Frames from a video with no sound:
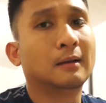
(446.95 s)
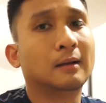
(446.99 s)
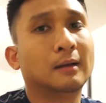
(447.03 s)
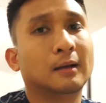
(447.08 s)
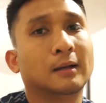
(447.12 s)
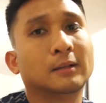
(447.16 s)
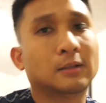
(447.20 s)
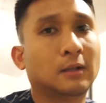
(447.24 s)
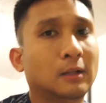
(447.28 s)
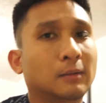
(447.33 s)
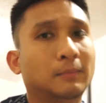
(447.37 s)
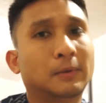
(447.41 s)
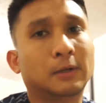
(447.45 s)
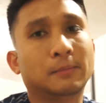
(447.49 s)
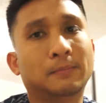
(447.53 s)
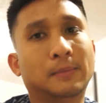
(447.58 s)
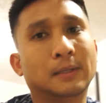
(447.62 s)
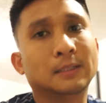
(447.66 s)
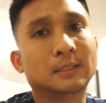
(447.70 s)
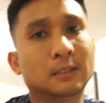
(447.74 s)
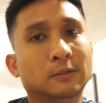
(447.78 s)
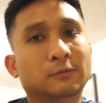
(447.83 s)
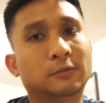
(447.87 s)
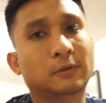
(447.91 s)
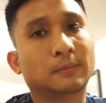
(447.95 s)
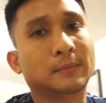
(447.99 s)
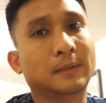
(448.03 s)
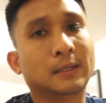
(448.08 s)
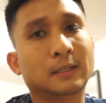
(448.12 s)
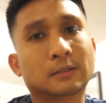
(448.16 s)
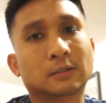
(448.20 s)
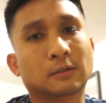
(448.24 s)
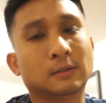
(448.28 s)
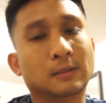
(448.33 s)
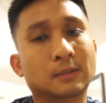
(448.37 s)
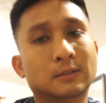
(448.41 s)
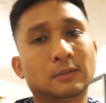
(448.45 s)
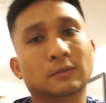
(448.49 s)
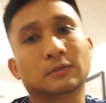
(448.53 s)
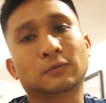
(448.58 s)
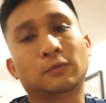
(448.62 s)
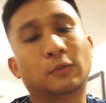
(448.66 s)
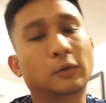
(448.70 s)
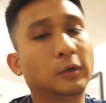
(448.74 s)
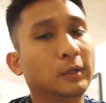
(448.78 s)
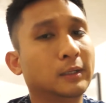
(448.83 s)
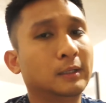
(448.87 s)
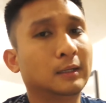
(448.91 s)
It's all about budget for me. So this was
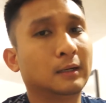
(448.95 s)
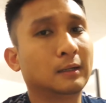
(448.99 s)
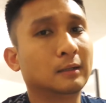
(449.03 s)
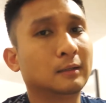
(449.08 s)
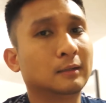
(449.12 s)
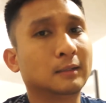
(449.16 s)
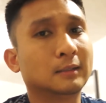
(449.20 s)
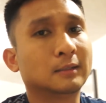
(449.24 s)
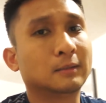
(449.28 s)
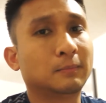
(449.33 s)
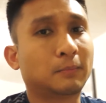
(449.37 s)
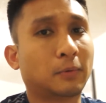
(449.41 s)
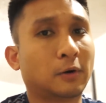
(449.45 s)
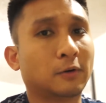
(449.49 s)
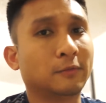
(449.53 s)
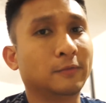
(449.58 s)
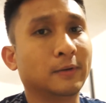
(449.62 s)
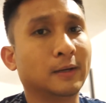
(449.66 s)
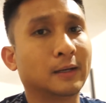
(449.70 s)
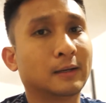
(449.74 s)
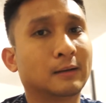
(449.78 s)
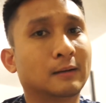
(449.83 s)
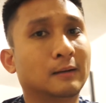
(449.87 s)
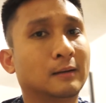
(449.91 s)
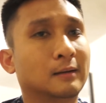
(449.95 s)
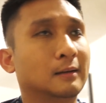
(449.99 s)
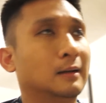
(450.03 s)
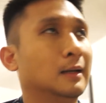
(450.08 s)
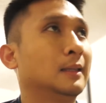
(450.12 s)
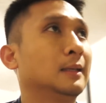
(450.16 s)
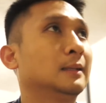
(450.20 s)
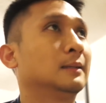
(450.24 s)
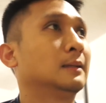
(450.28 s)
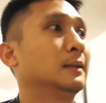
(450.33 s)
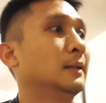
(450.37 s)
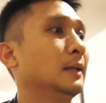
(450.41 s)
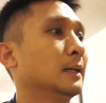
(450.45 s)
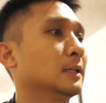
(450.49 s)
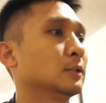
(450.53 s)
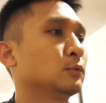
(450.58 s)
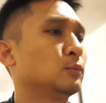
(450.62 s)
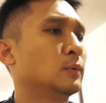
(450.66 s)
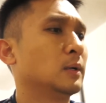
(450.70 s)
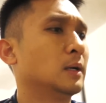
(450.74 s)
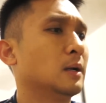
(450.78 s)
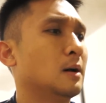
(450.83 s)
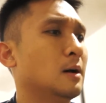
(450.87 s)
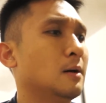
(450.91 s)
forty dollars. Perfect. Uh, I think the next
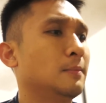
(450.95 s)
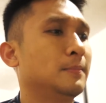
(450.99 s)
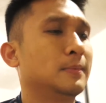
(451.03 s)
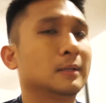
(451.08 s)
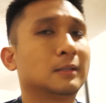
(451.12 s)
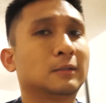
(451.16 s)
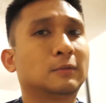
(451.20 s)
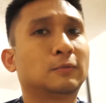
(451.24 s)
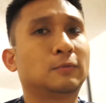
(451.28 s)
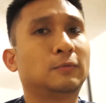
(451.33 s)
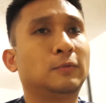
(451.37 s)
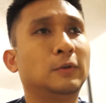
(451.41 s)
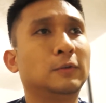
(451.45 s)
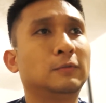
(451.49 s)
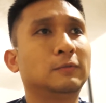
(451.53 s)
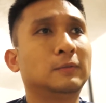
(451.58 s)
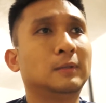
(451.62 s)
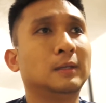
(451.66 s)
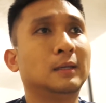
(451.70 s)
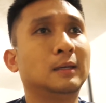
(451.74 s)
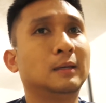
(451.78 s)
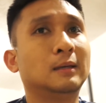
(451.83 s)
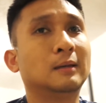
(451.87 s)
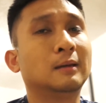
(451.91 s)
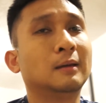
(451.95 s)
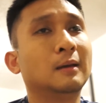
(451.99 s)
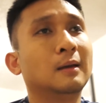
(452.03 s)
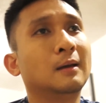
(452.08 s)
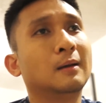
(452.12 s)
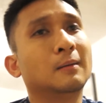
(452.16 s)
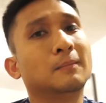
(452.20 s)
one up is fifty dollars.